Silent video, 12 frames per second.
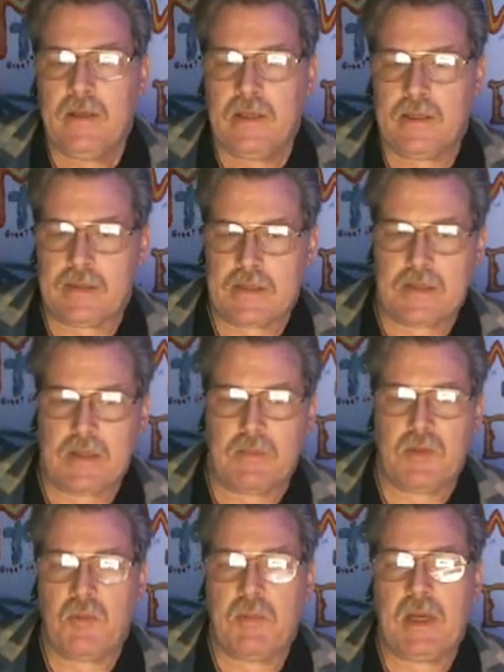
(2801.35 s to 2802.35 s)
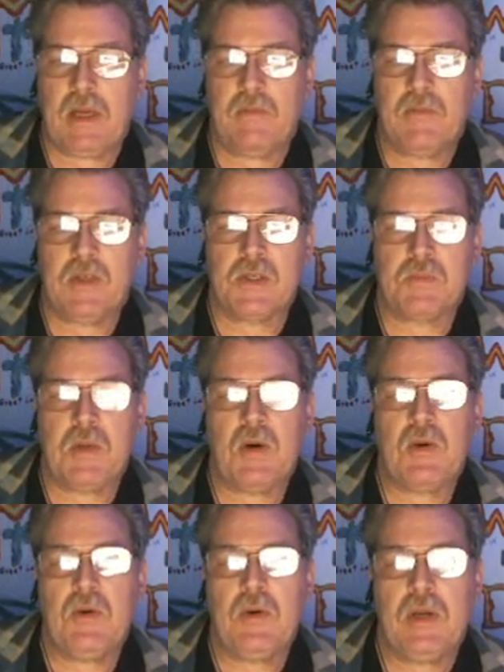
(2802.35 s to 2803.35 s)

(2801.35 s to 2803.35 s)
It's a subdomain of Gizmodo,